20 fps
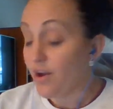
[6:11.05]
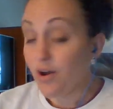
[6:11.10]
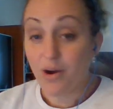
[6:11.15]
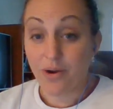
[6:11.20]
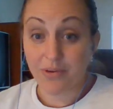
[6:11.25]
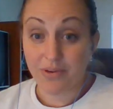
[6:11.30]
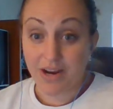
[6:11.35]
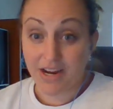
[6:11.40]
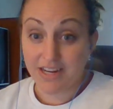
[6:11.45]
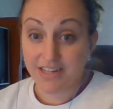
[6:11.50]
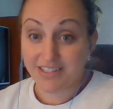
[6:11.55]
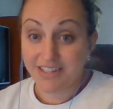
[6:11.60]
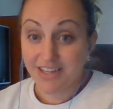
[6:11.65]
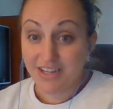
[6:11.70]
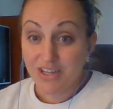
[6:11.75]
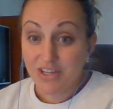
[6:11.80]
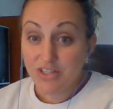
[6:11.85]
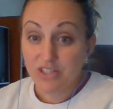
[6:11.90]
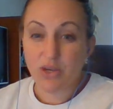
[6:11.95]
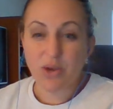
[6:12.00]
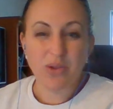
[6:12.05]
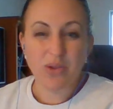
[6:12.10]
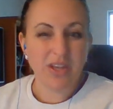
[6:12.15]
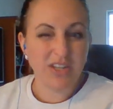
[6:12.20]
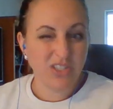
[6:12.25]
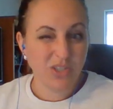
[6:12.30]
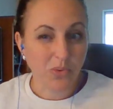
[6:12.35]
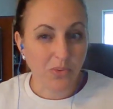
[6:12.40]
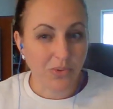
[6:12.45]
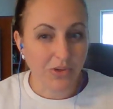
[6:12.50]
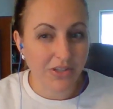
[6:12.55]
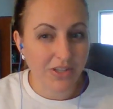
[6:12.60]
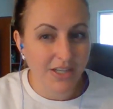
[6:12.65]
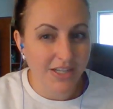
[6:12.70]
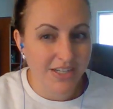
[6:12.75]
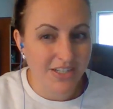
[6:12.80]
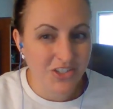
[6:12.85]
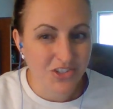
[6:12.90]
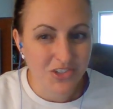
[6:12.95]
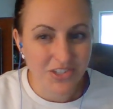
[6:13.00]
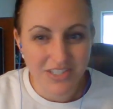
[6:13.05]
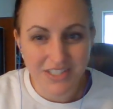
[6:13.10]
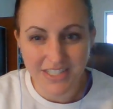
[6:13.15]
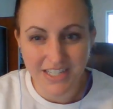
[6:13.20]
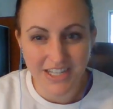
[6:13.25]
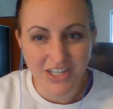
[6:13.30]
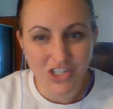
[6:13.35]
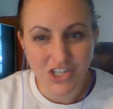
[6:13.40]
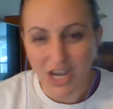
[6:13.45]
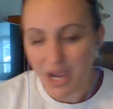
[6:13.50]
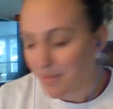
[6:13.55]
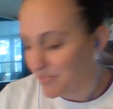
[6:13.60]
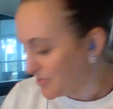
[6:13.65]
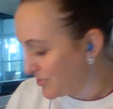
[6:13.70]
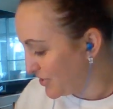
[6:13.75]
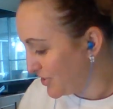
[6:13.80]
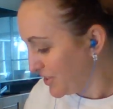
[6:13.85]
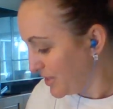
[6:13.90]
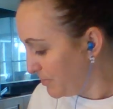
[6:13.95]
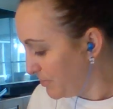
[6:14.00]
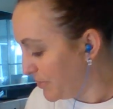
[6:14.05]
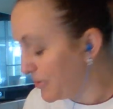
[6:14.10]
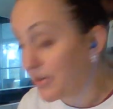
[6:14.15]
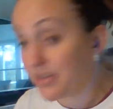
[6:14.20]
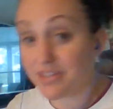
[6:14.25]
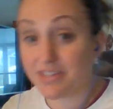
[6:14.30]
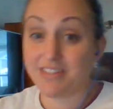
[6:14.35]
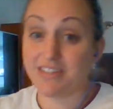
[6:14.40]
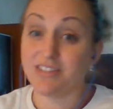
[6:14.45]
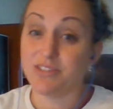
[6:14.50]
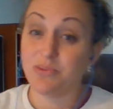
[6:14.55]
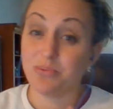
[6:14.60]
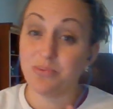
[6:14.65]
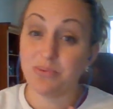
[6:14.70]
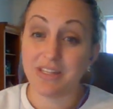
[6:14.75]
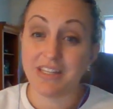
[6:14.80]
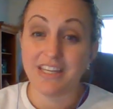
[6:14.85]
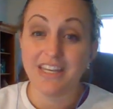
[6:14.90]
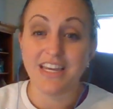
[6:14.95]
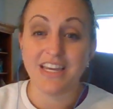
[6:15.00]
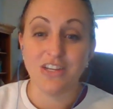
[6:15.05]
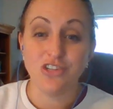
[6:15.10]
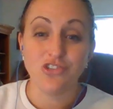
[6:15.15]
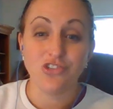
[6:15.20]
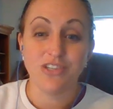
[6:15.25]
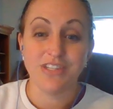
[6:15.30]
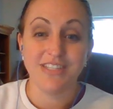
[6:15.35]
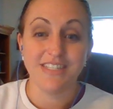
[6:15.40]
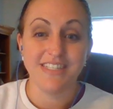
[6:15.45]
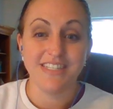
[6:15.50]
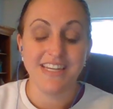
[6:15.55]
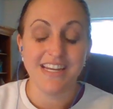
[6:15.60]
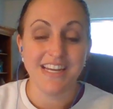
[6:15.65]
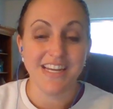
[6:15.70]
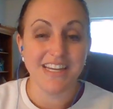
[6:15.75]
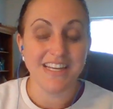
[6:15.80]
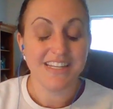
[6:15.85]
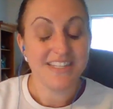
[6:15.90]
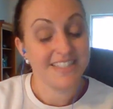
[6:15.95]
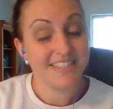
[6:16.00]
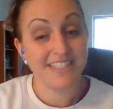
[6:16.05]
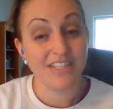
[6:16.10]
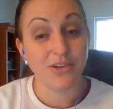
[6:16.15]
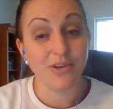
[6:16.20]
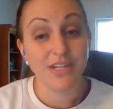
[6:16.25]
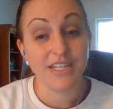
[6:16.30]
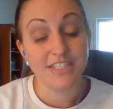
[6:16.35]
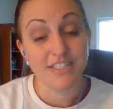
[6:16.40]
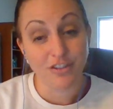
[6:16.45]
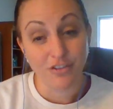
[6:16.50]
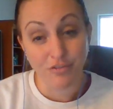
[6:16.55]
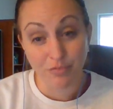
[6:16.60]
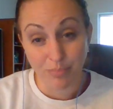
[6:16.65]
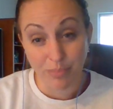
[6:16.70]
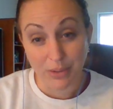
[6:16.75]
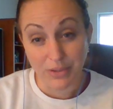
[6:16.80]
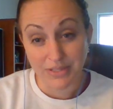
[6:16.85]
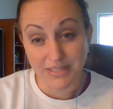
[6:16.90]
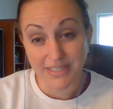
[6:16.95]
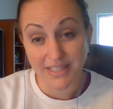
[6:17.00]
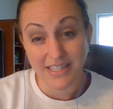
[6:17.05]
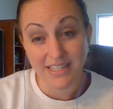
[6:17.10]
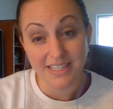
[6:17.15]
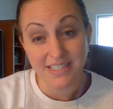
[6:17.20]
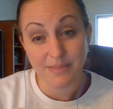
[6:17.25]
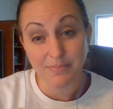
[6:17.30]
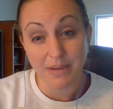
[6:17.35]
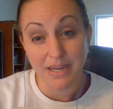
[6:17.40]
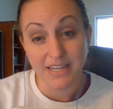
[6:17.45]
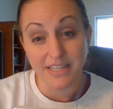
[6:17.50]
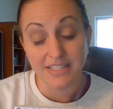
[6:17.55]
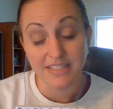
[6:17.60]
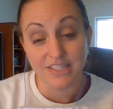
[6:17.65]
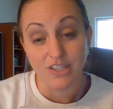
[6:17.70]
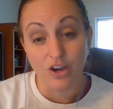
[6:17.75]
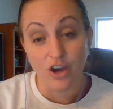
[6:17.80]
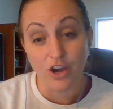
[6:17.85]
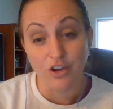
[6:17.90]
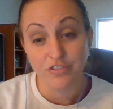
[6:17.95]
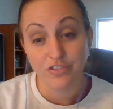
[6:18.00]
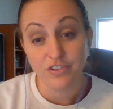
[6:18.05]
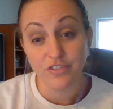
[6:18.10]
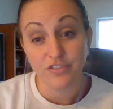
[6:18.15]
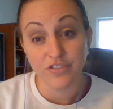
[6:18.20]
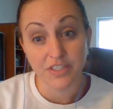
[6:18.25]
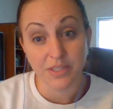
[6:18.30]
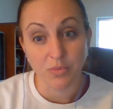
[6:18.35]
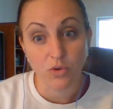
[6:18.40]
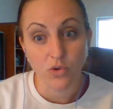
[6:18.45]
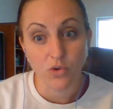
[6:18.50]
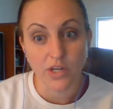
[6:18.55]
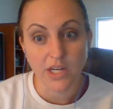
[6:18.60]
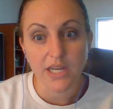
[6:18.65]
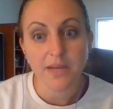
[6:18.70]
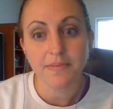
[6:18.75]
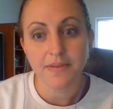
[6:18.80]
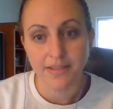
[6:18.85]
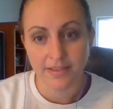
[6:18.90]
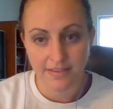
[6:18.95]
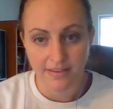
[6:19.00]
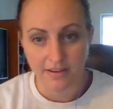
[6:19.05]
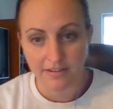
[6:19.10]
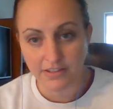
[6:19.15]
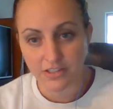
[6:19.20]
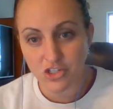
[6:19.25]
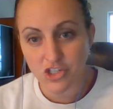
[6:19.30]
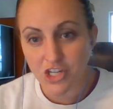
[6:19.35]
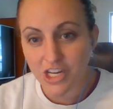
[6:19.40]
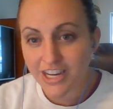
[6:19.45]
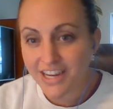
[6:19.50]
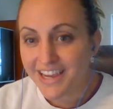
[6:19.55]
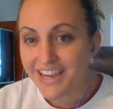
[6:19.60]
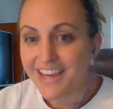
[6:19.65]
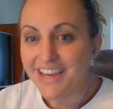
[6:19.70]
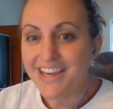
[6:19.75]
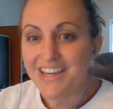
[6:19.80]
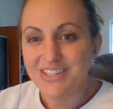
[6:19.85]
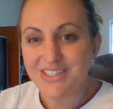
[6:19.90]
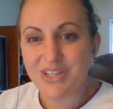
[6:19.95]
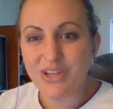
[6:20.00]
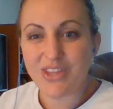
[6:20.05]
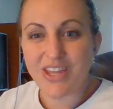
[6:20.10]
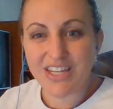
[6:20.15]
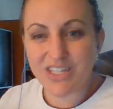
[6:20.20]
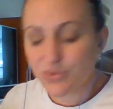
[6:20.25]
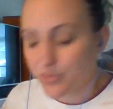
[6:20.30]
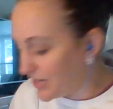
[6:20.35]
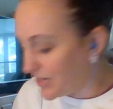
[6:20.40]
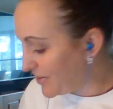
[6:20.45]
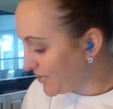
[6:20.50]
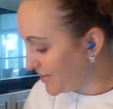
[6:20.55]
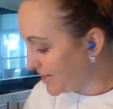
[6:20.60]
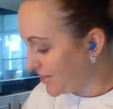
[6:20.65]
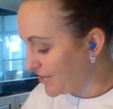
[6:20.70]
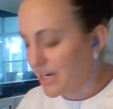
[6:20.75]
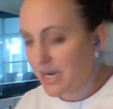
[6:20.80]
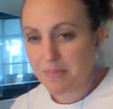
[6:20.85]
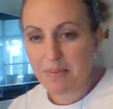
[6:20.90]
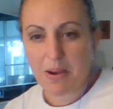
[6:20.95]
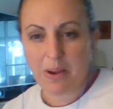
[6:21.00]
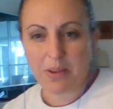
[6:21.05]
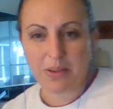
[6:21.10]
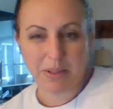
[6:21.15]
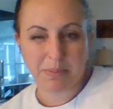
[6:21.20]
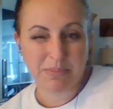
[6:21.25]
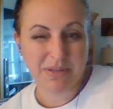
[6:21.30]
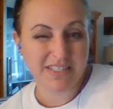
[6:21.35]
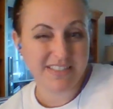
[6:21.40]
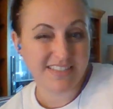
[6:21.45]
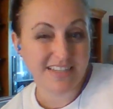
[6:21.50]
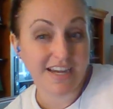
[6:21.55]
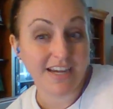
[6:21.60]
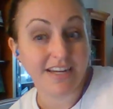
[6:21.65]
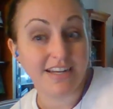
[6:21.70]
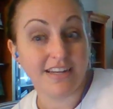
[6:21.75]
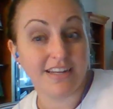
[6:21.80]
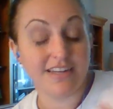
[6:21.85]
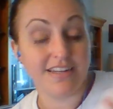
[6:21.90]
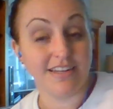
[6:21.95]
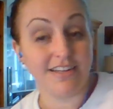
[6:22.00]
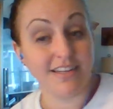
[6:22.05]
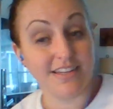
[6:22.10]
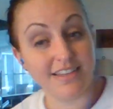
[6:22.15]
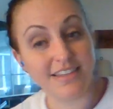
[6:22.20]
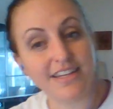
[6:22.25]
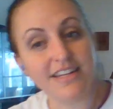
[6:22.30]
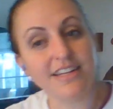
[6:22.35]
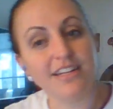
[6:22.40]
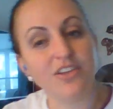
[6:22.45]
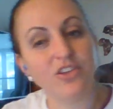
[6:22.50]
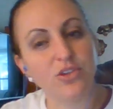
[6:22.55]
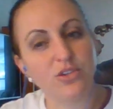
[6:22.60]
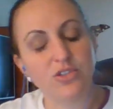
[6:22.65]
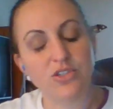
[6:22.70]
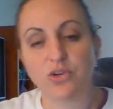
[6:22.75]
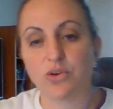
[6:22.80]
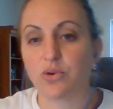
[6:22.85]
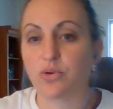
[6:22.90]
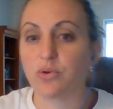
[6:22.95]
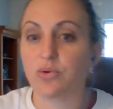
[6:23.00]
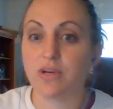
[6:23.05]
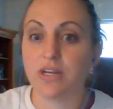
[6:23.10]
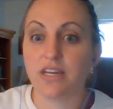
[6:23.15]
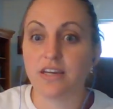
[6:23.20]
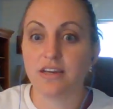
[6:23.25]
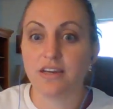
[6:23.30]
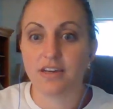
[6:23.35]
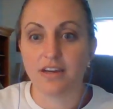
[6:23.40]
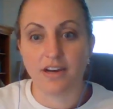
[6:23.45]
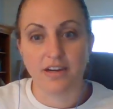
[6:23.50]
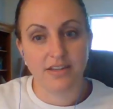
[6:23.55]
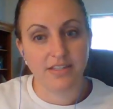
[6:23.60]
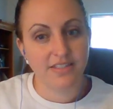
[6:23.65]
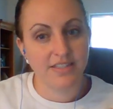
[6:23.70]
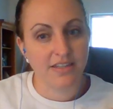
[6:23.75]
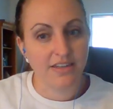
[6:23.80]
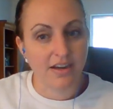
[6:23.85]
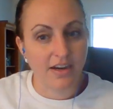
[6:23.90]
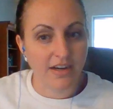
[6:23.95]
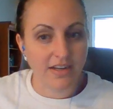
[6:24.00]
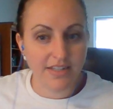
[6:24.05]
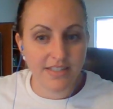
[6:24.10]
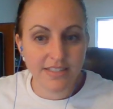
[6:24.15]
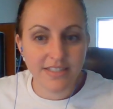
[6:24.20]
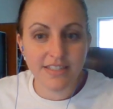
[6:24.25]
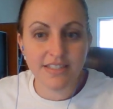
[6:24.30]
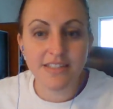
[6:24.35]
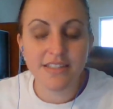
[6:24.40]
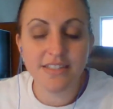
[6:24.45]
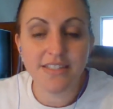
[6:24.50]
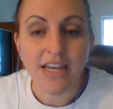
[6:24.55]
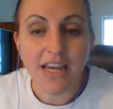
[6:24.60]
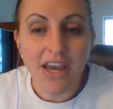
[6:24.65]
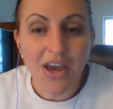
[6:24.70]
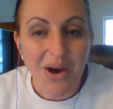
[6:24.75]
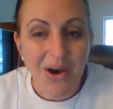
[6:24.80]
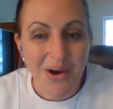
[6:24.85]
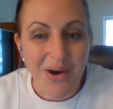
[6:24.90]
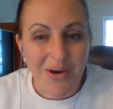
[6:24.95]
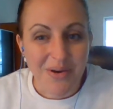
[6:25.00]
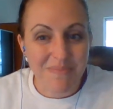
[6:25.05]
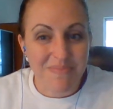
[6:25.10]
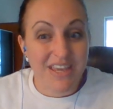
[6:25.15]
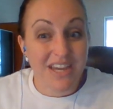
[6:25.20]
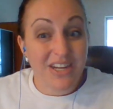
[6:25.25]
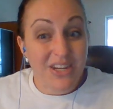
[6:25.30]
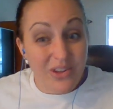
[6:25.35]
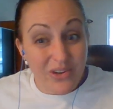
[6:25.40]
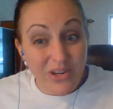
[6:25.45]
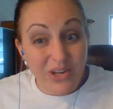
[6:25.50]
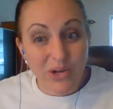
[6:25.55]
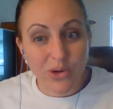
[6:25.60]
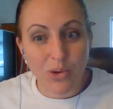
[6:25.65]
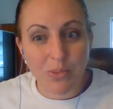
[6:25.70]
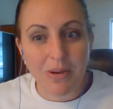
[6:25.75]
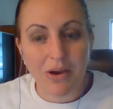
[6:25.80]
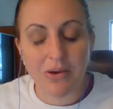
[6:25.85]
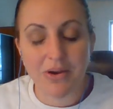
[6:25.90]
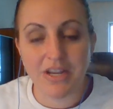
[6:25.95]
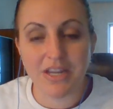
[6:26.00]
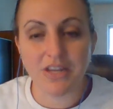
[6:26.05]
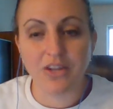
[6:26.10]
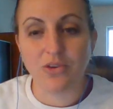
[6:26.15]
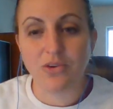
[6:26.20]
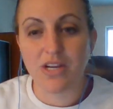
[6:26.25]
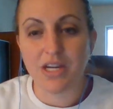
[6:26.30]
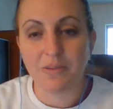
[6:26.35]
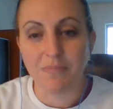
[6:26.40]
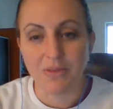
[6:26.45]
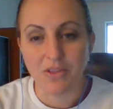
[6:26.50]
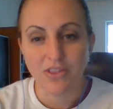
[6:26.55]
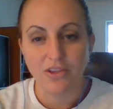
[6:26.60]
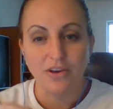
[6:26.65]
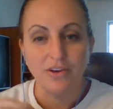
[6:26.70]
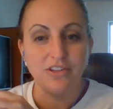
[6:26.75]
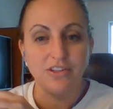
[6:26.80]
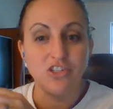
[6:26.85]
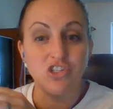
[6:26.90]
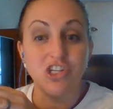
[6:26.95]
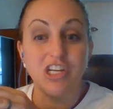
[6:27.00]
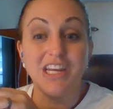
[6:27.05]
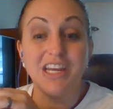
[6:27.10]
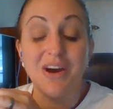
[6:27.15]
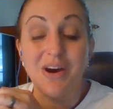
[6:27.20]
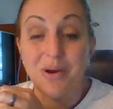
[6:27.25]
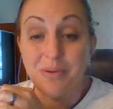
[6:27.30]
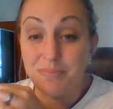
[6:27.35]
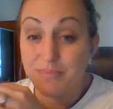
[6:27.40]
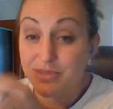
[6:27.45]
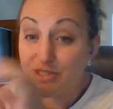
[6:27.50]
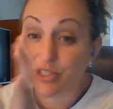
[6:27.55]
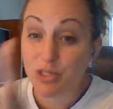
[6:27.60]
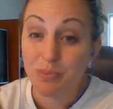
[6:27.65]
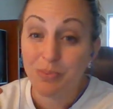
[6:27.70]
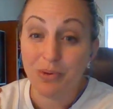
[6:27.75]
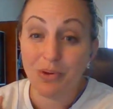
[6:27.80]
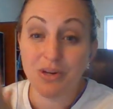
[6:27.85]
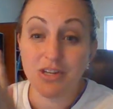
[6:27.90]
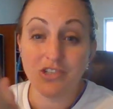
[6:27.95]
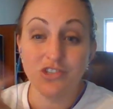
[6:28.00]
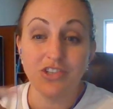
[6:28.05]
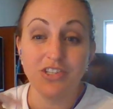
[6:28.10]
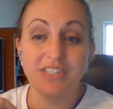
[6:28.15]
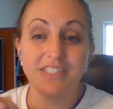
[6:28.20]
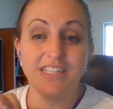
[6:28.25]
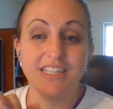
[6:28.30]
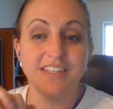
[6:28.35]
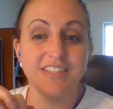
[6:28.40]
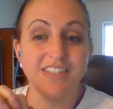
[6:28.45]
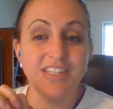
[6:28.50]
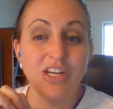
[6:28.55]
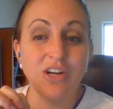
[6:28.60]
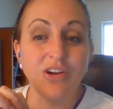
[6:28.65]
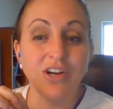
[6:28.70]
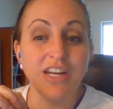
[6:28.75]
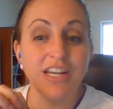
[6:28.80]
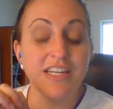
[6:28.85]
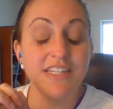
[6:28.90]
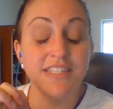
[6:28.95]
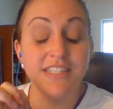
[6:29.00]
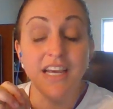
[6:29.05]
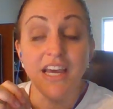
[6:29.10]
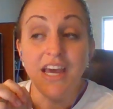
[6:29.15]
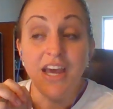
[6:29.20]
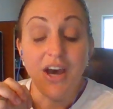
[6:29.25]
All right. So that's a really interesting chapter in the book. This is a really interesting series of books that is based off of some Greek mythology. So that's where you're hearing about like Poseidon and Athena. Those are Greek gods and goddesses that you hear about in Greek mythology. Super interesting series.